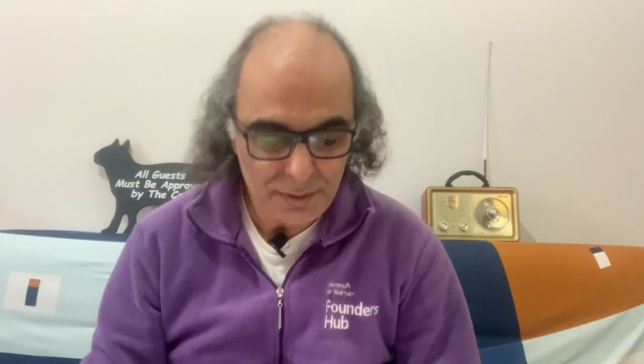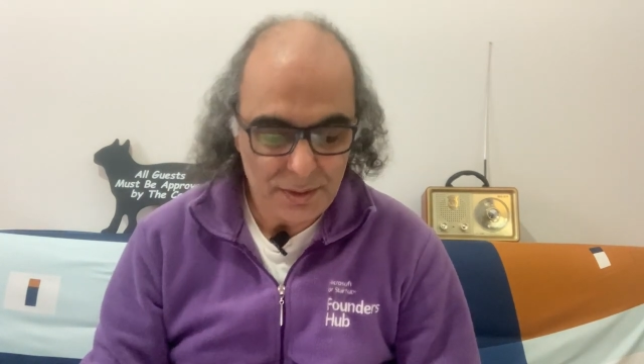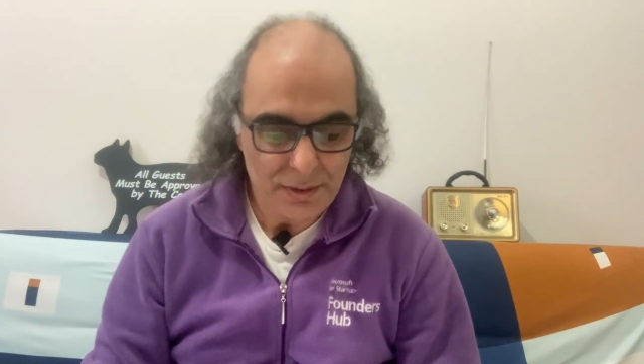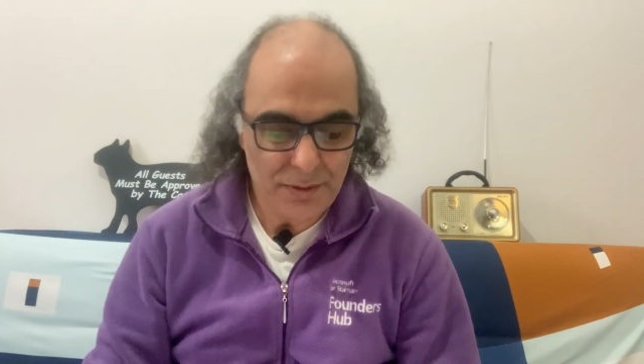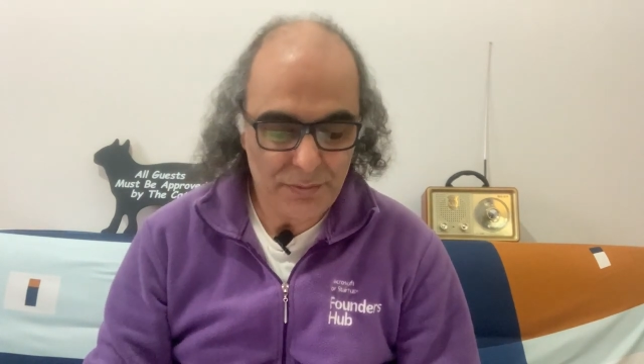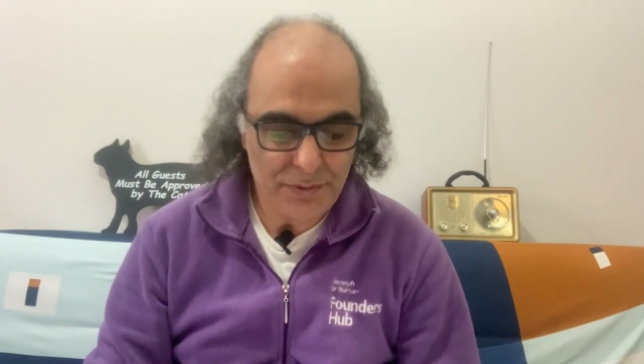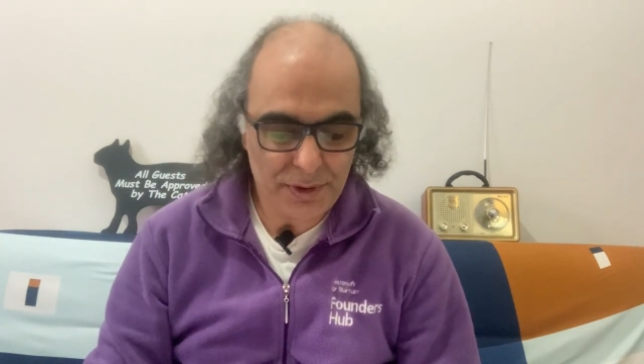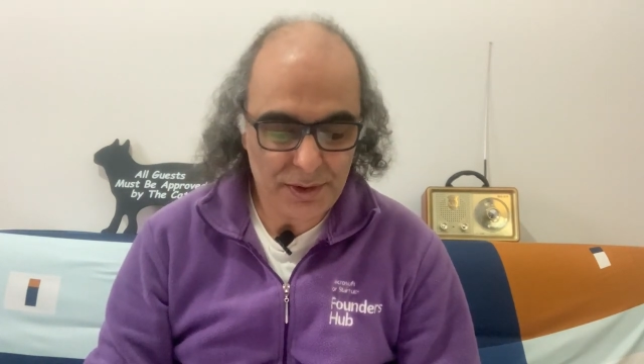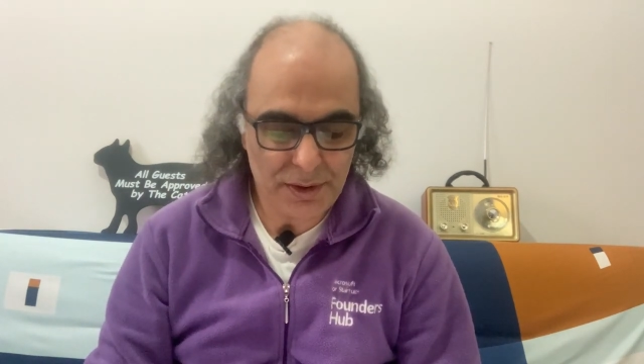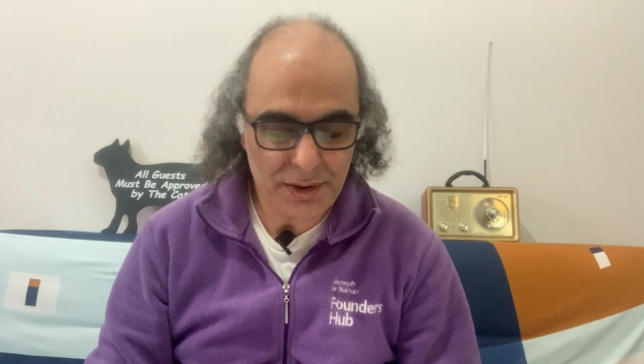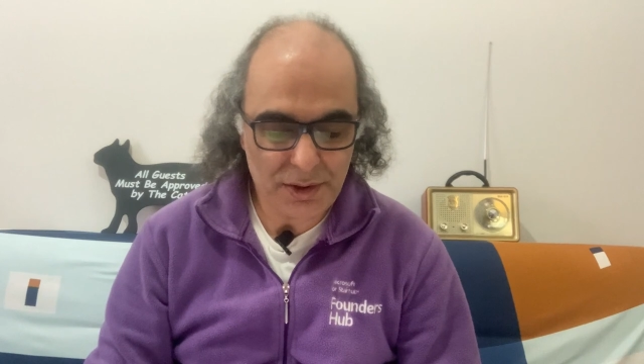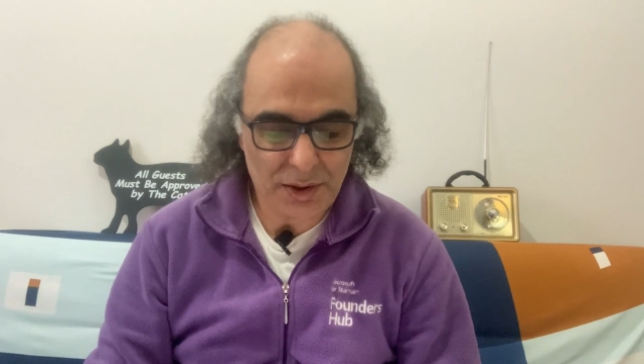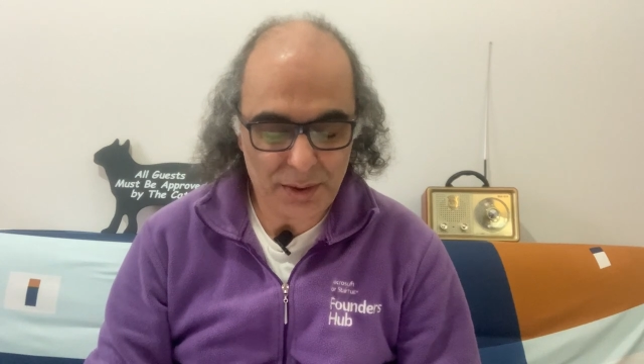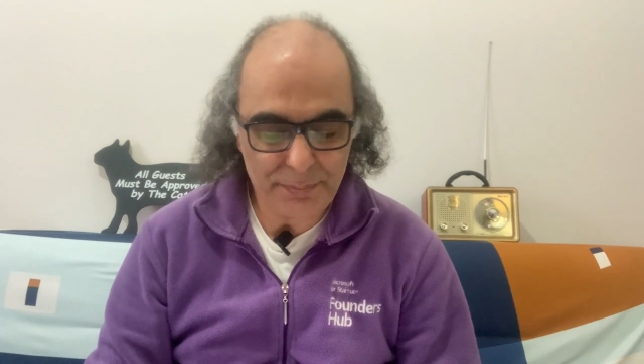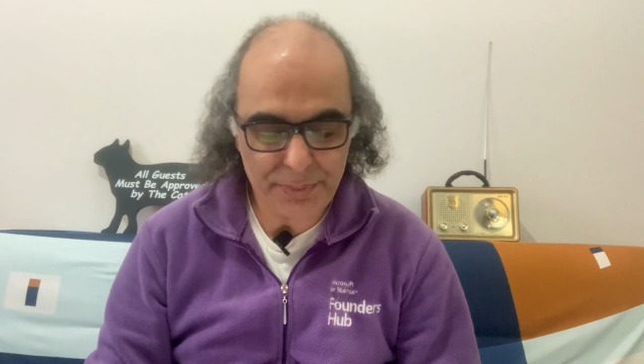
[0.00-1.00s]
with
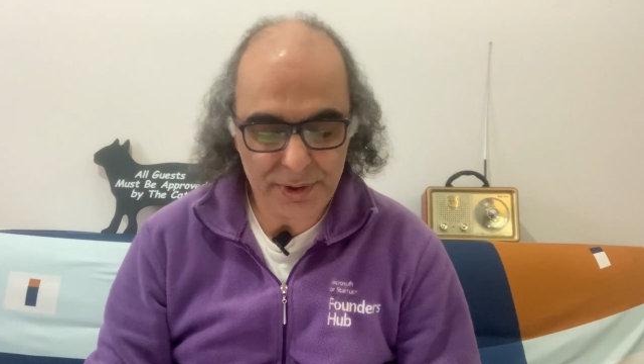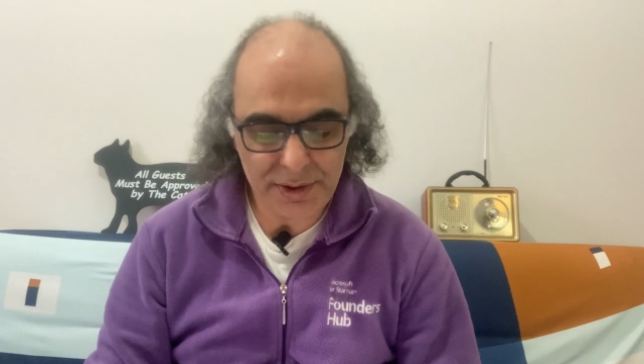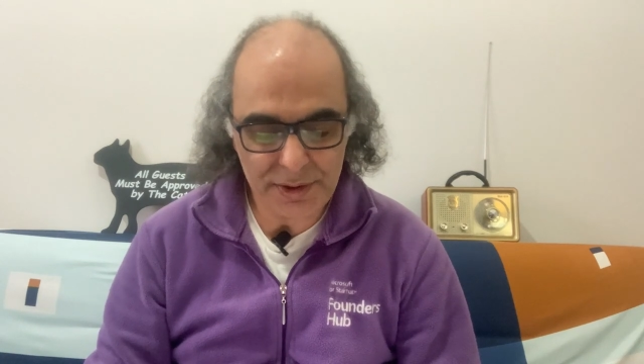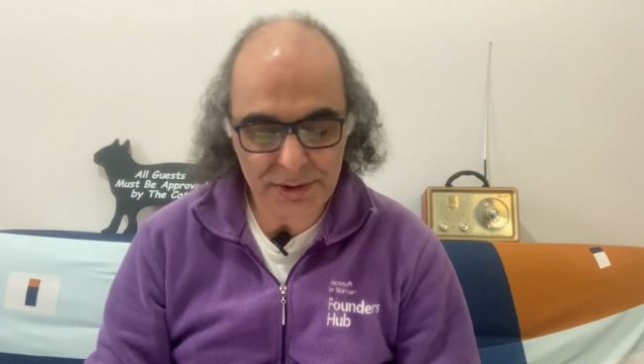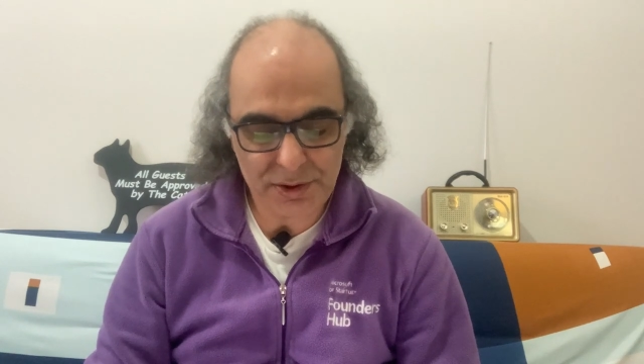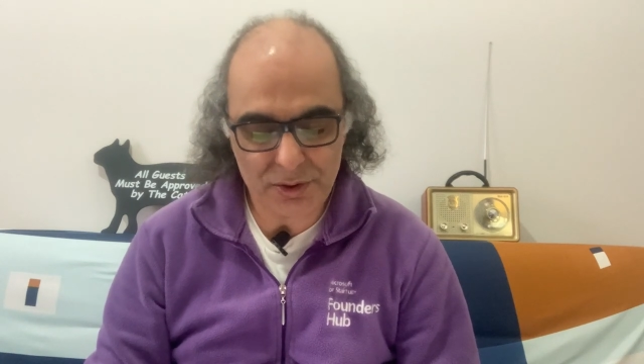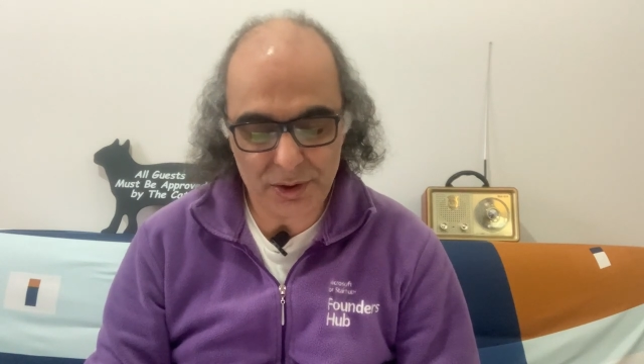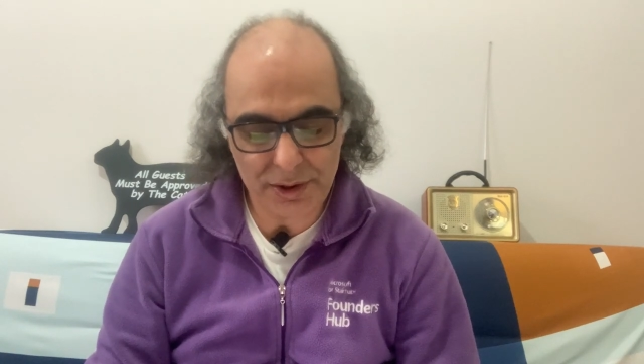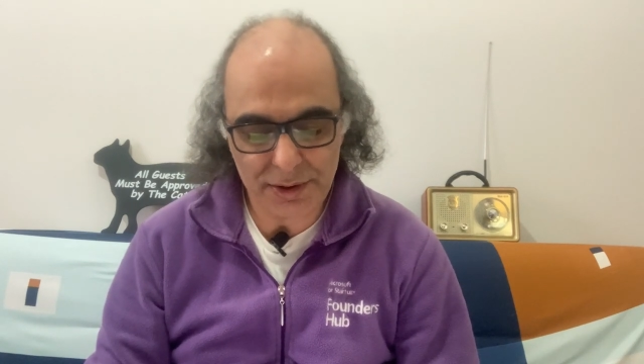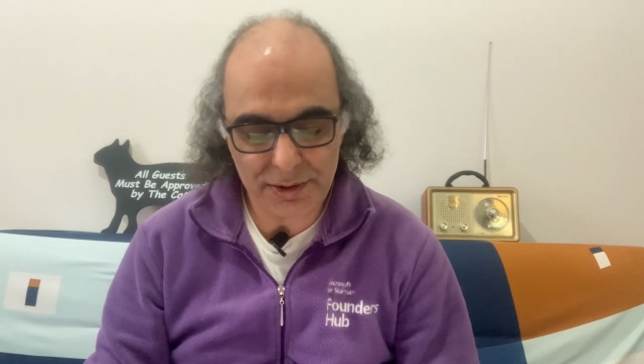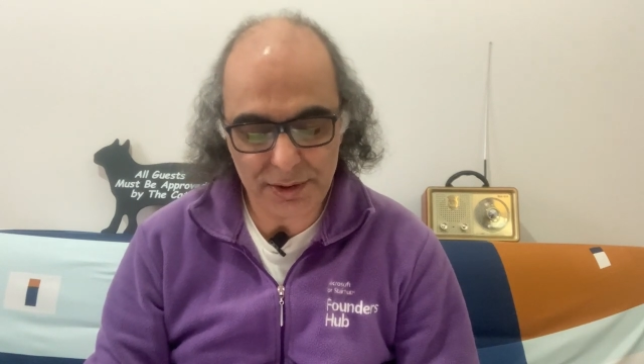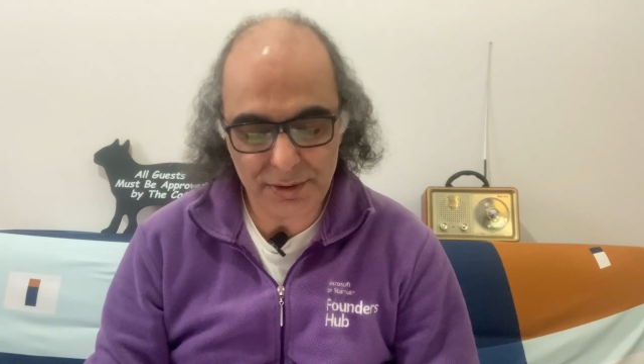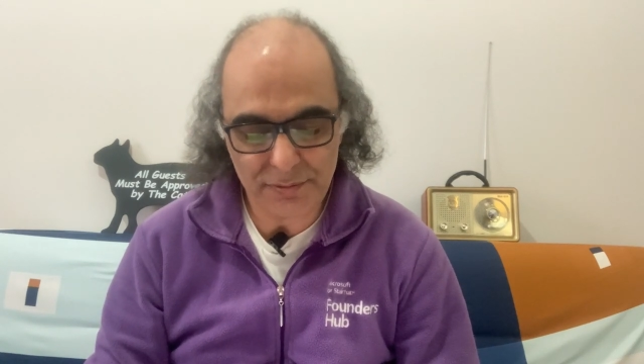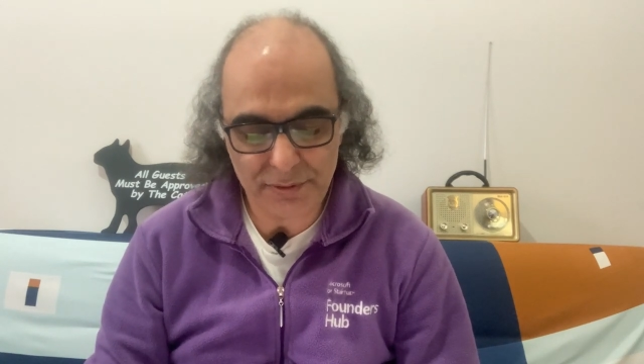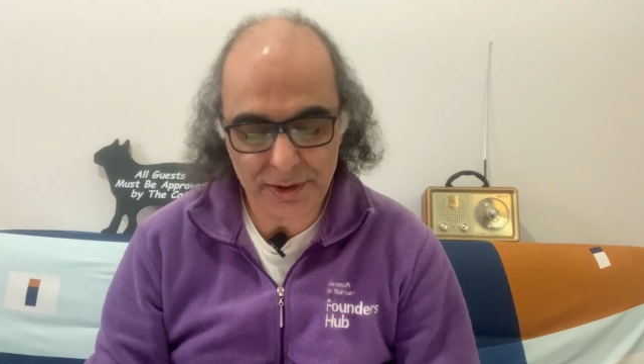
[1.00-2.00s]
companies collecting